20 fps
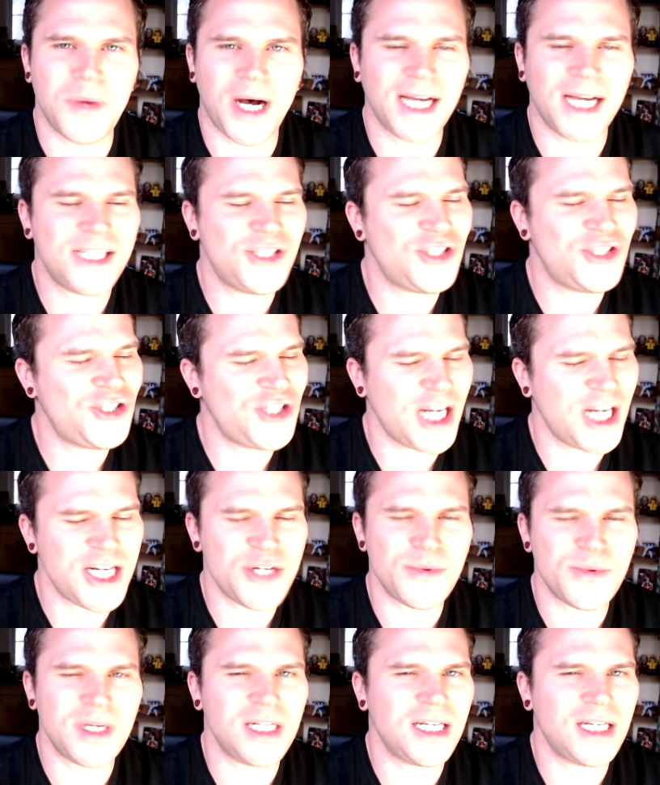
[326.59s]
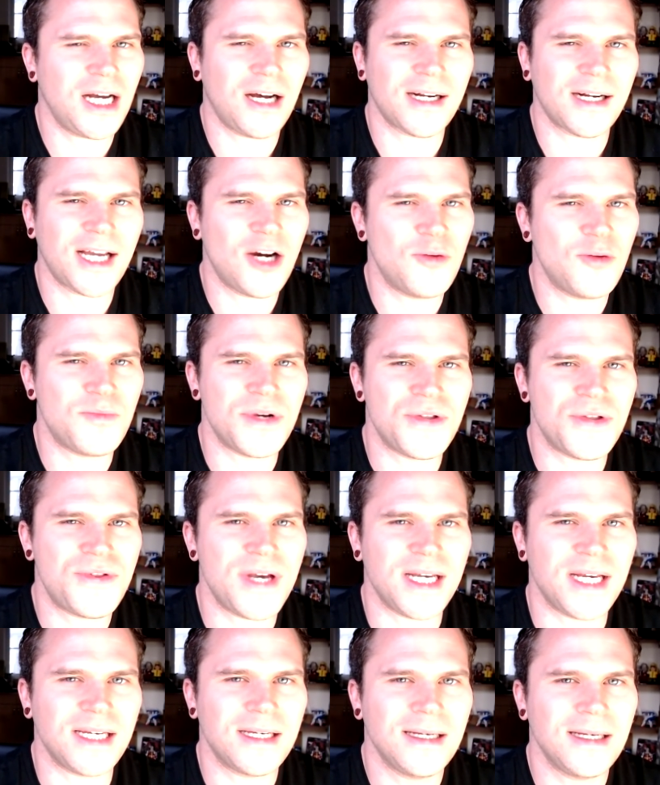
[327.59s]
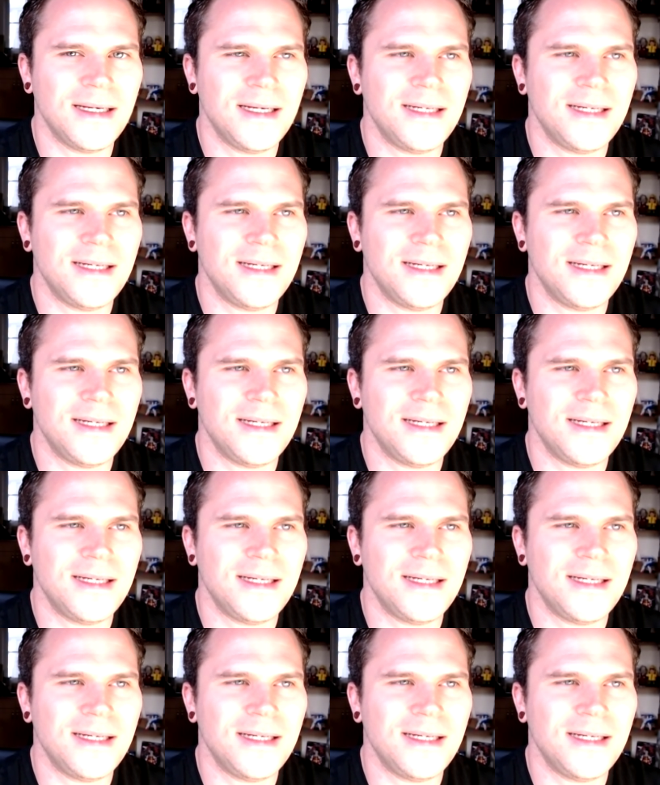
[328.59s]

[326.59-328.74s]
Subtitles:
I genuinely can't help but think